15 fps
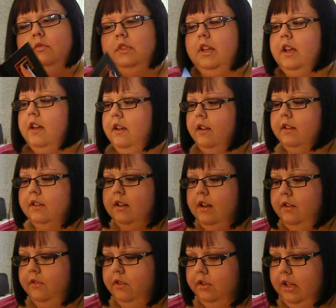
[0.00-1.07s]
Yeah, it's
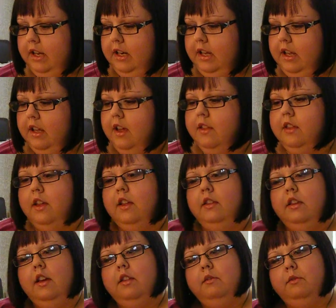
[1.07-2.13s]
kind of old lady. And
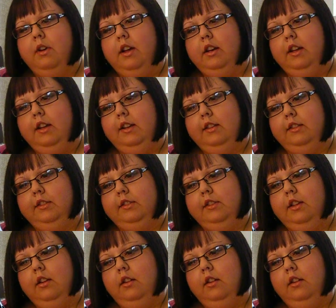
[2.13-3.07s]
then the other one is